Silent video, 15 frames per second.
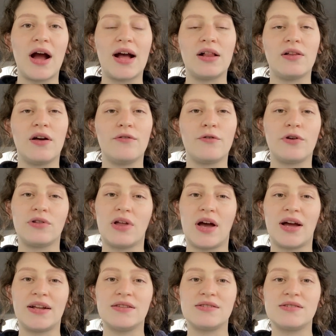I love her
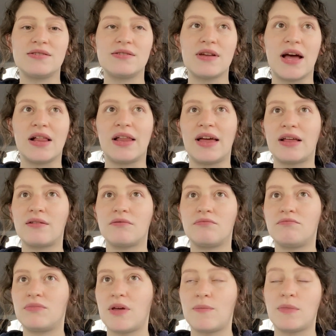lines. I like
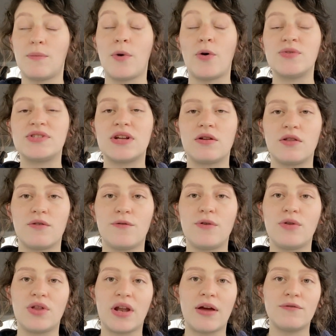them the most out of the
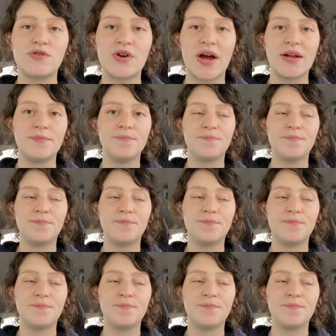few that I've tried.